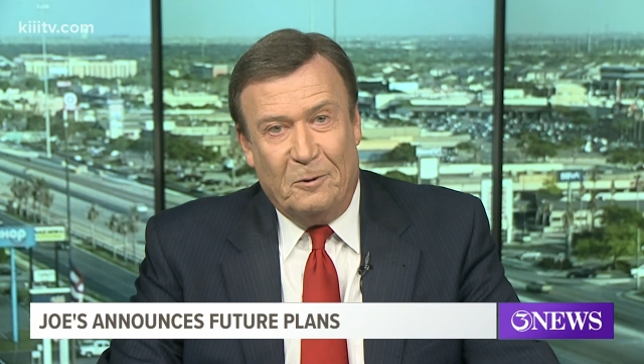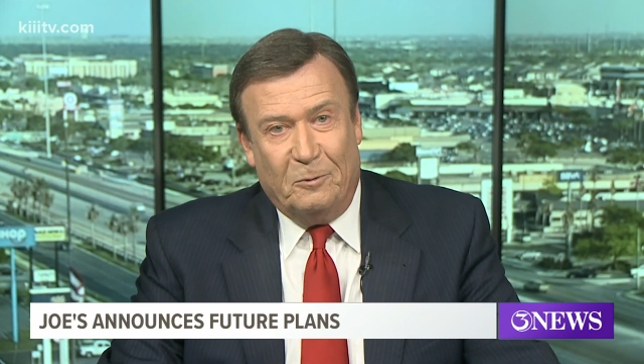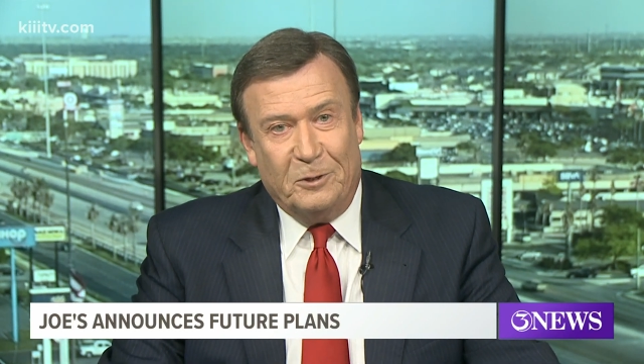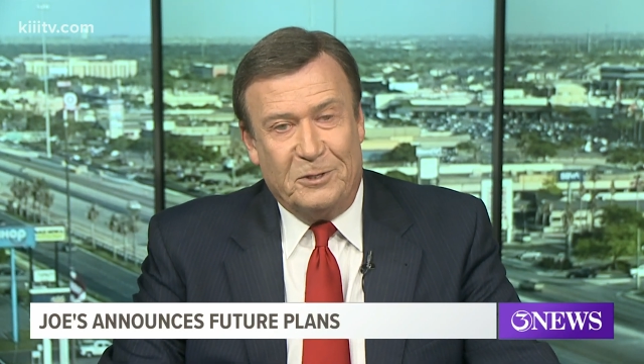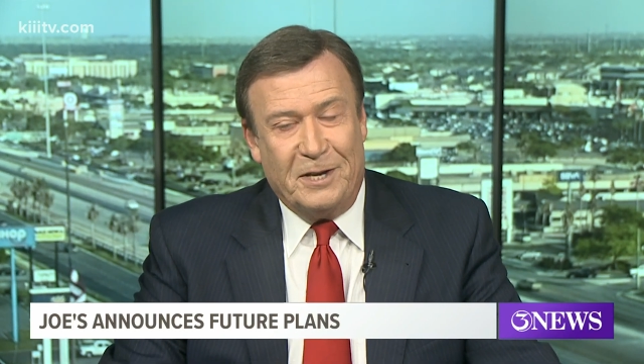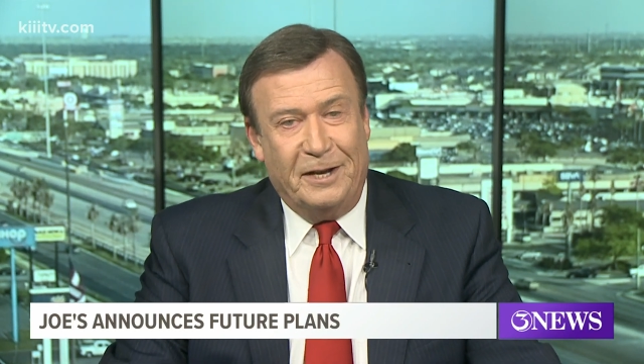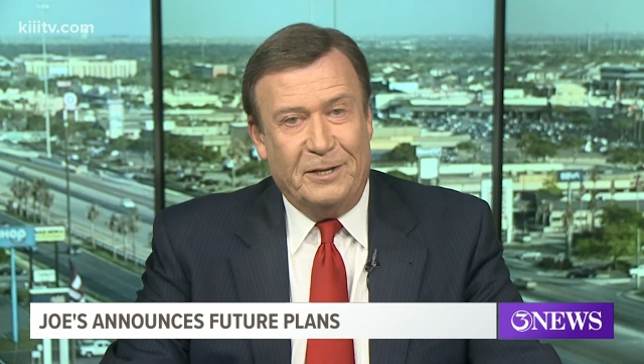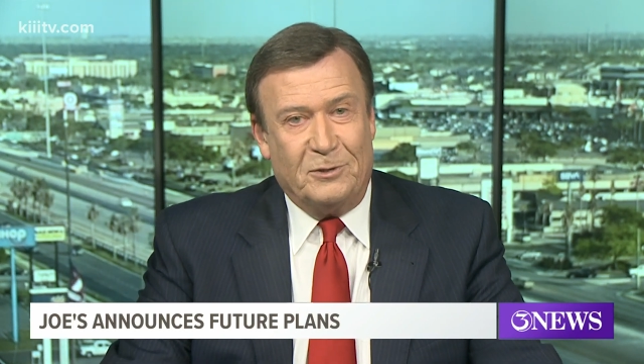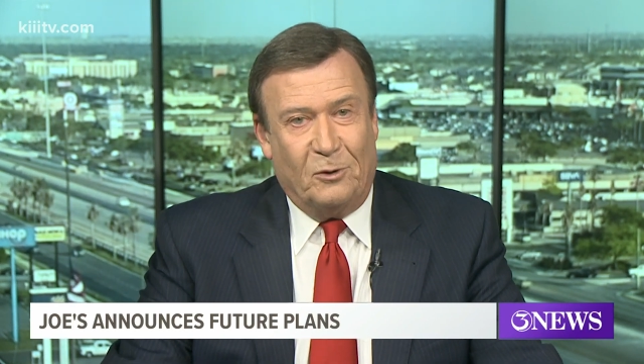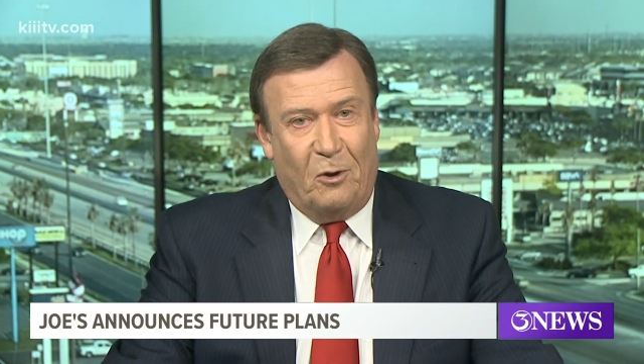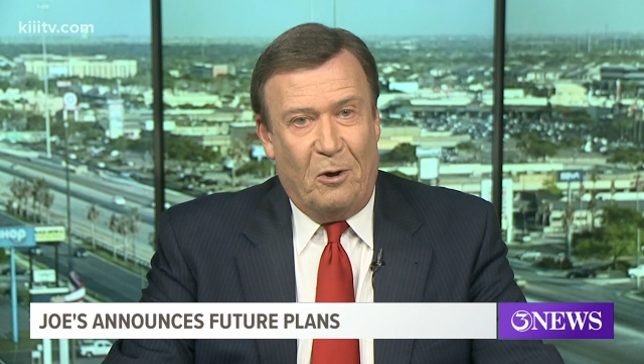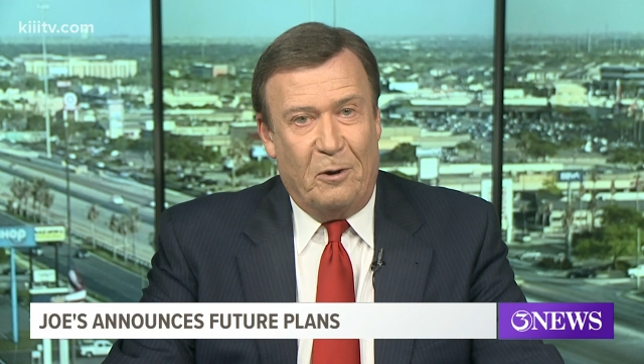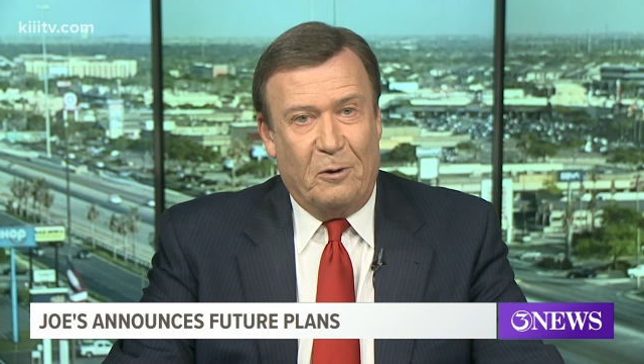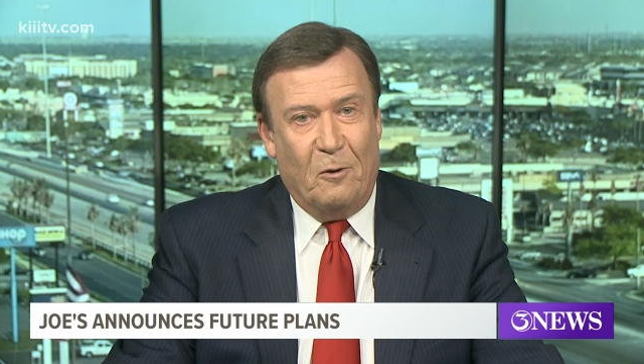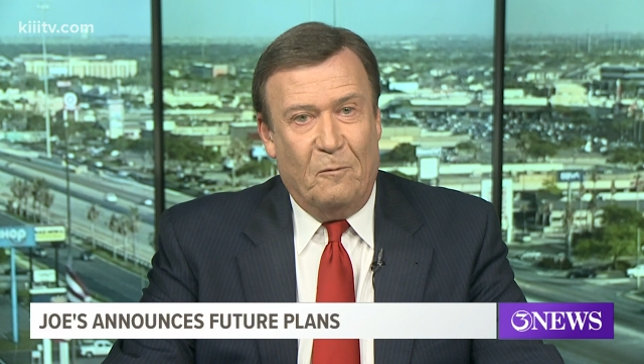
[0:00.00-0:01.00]
will say it's
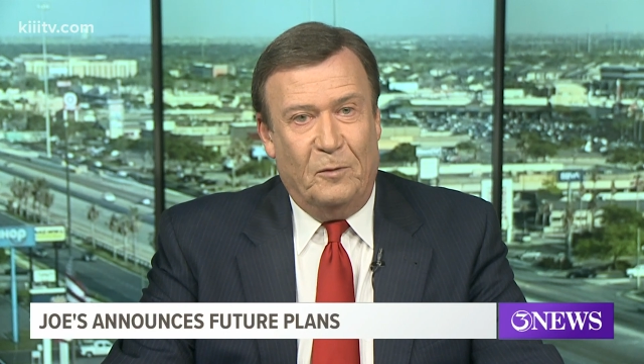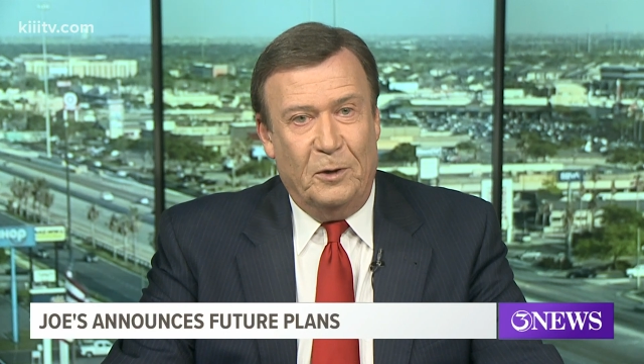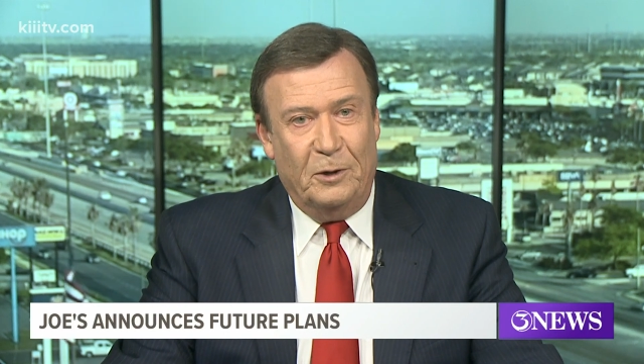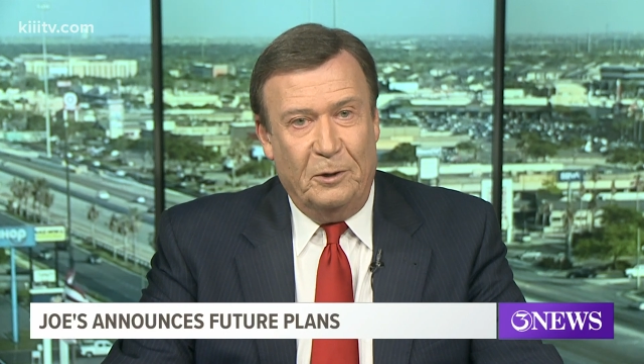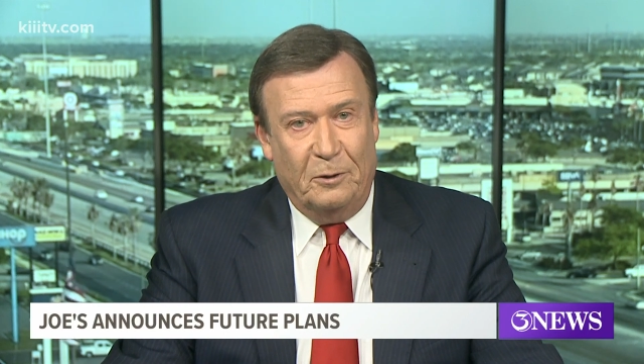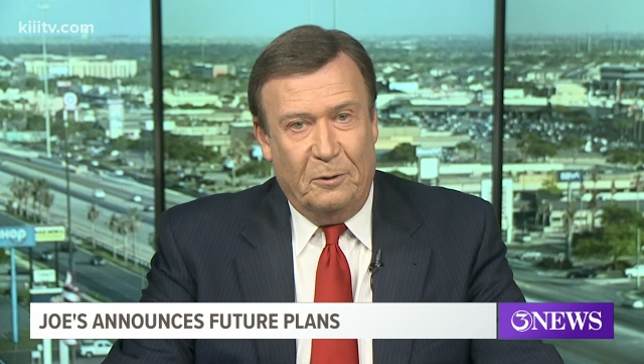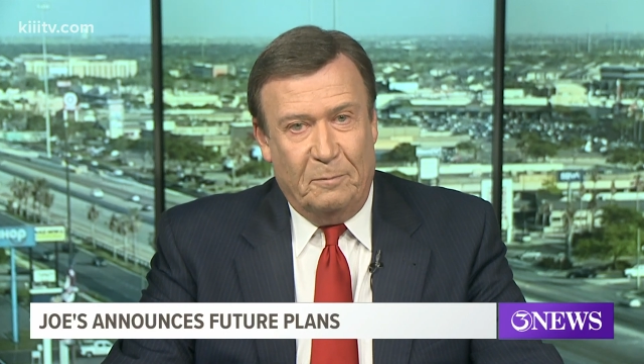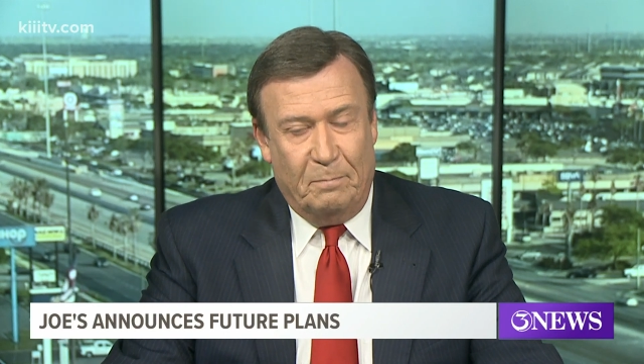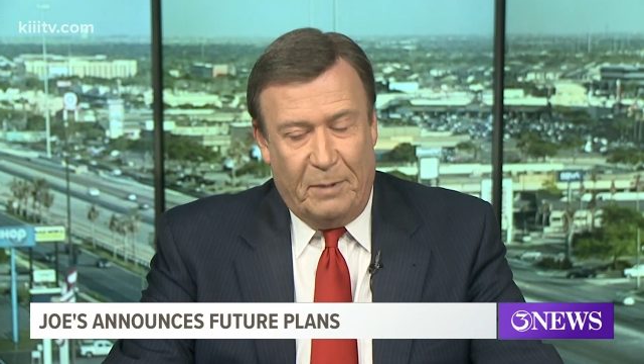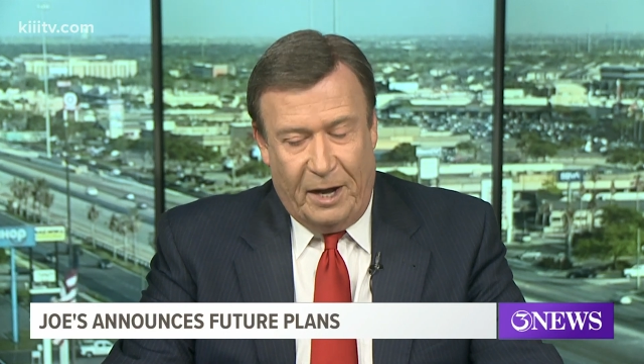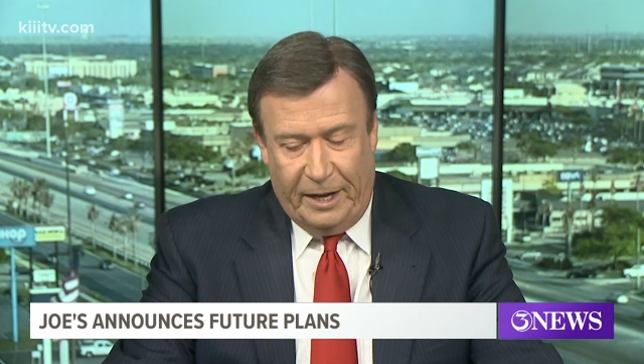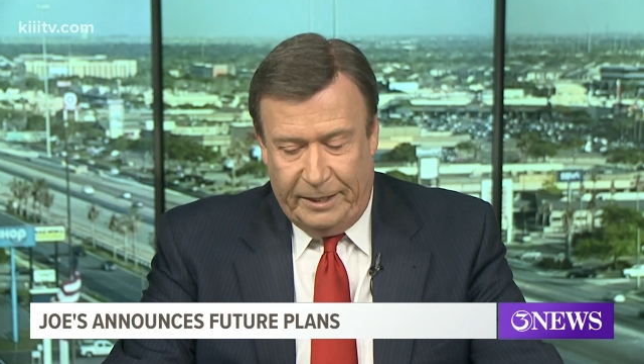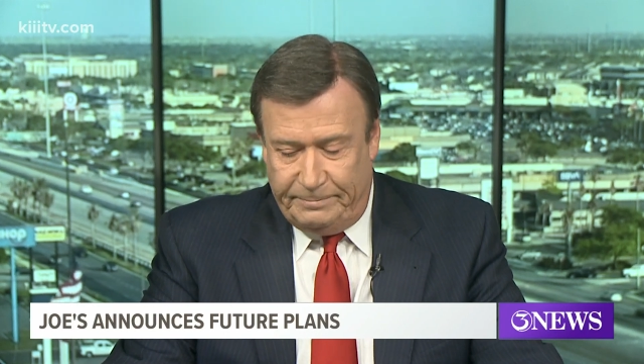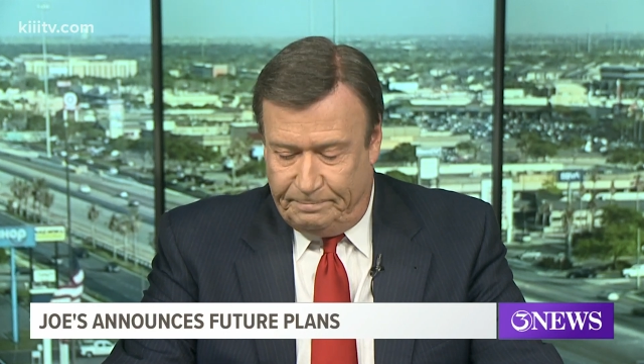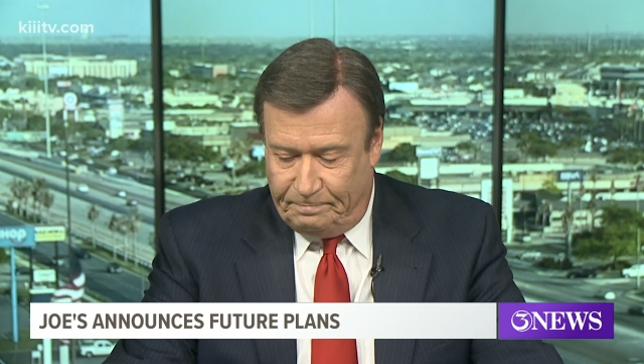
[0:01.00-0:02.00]
long overdue. But